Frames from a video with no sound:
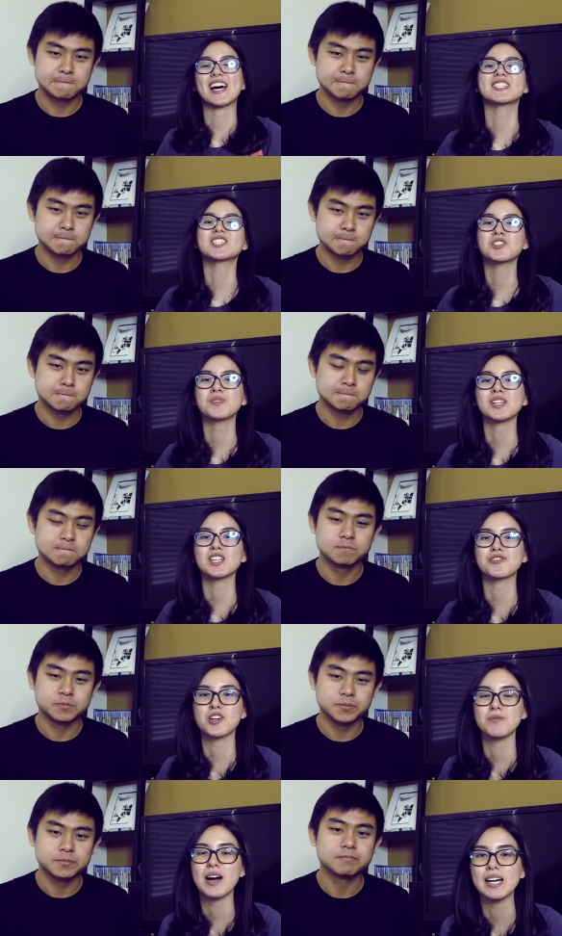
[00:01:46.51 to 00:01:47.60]
Speaker 1: That's 2 minutes
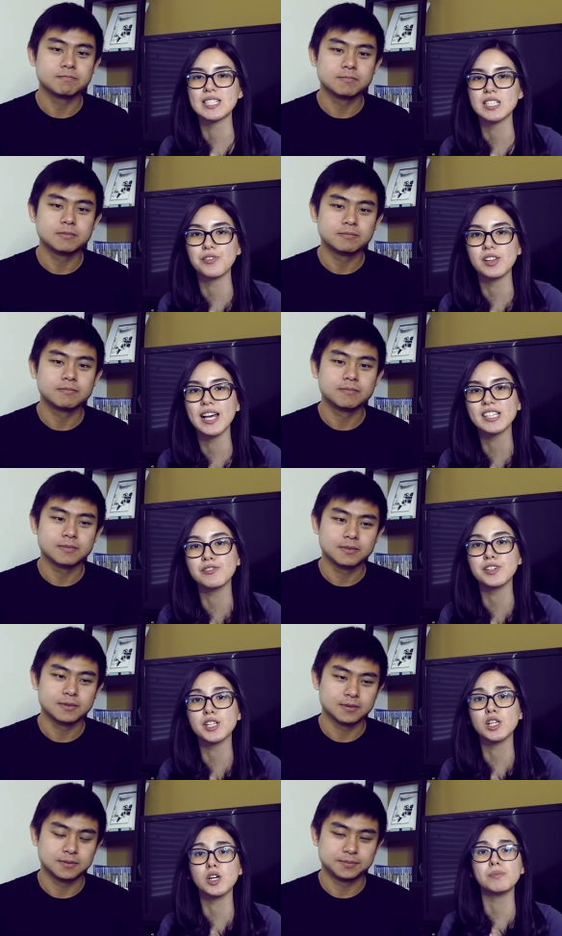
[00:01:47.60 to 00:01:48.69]
from us. If you like the
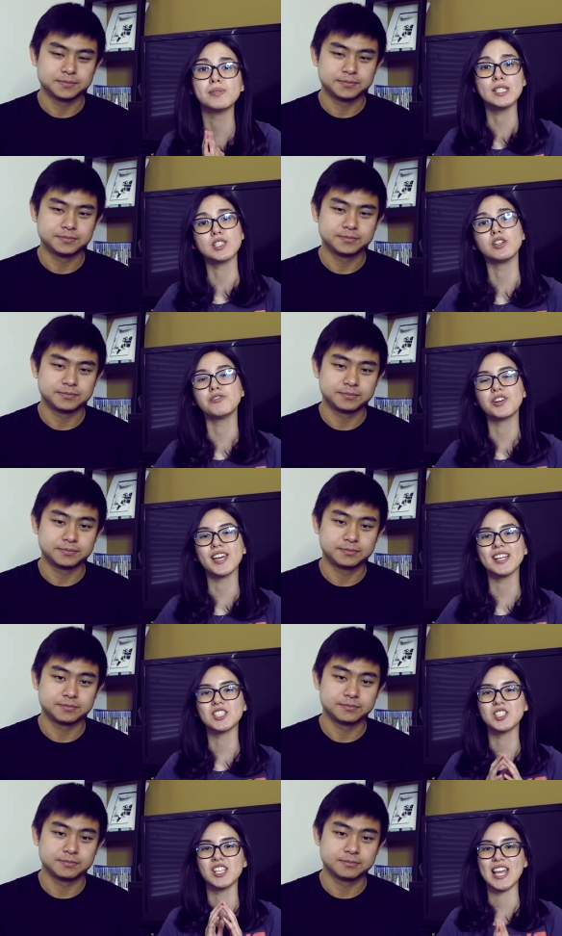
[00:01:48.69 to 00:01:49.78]
video, please don't forget
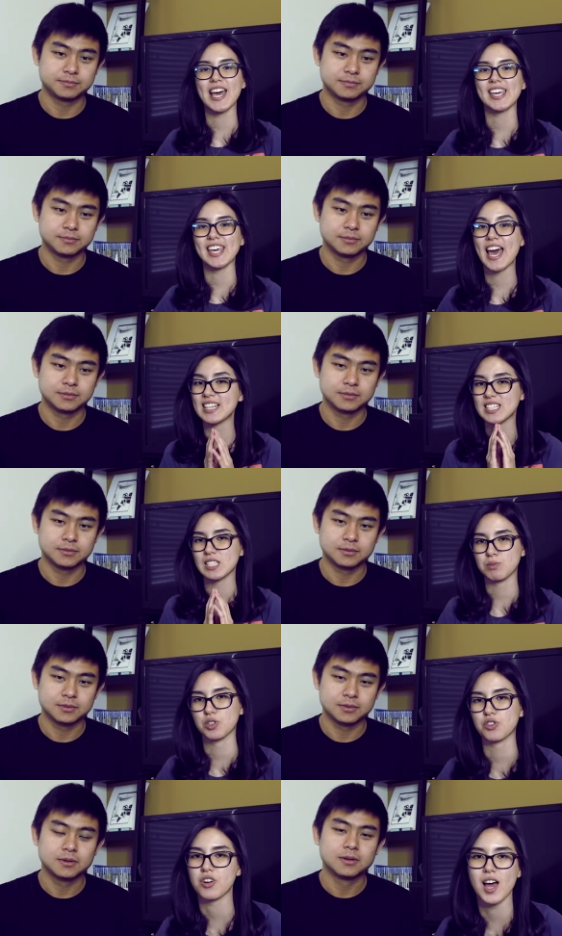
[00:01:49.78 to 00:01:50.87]
to like and
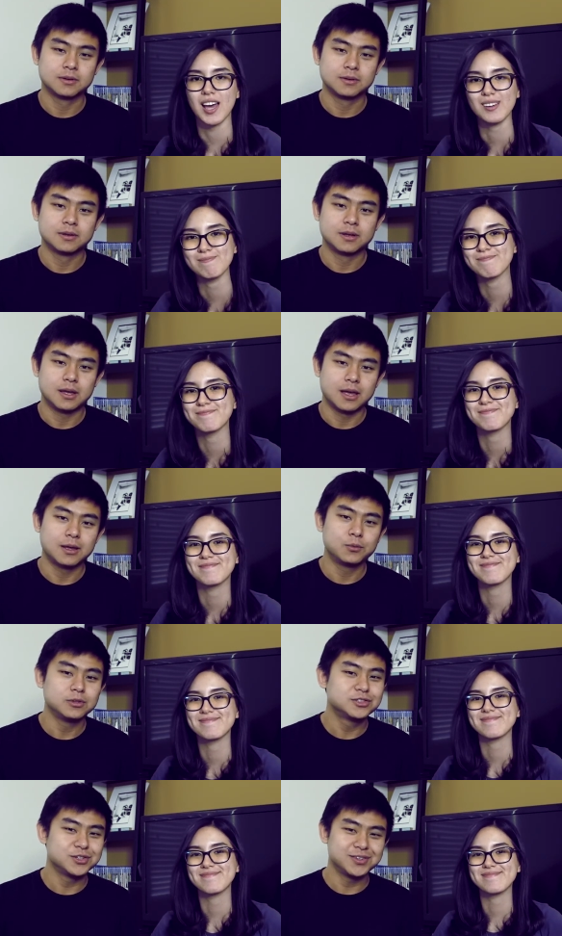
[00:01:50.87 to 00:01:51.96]
subscribe.
Speaker 2: And
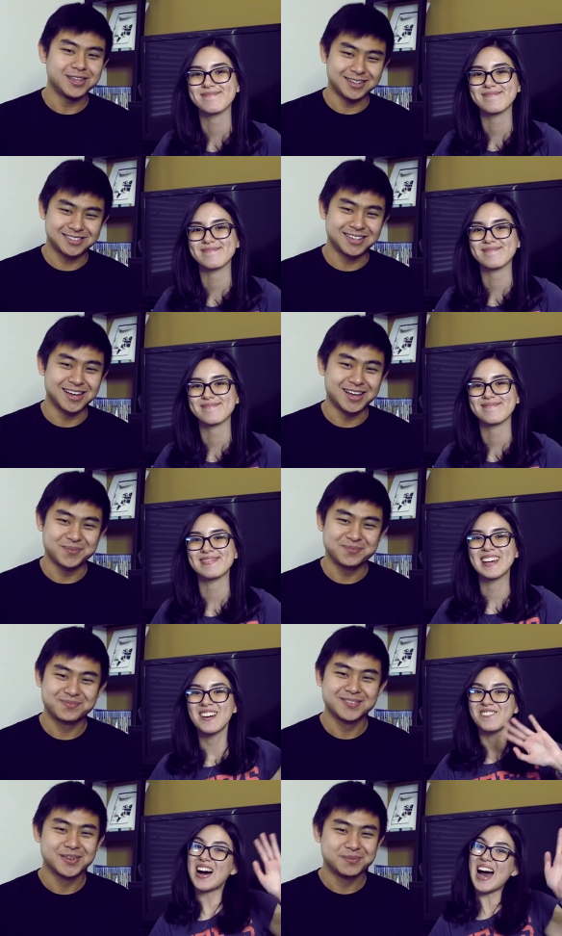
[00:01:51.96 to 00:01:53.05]
we'll see you next time.
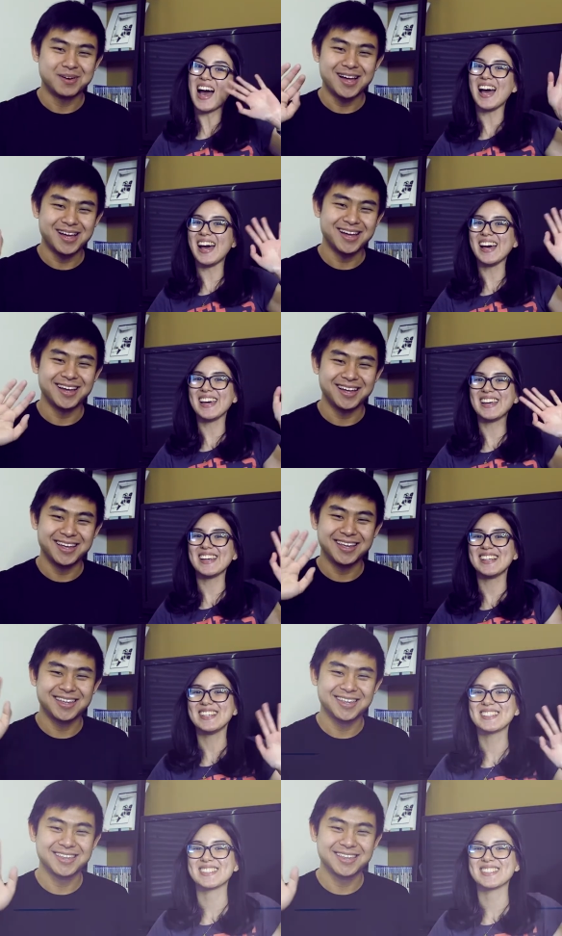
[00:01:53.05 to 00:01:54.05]
Bye! Bye.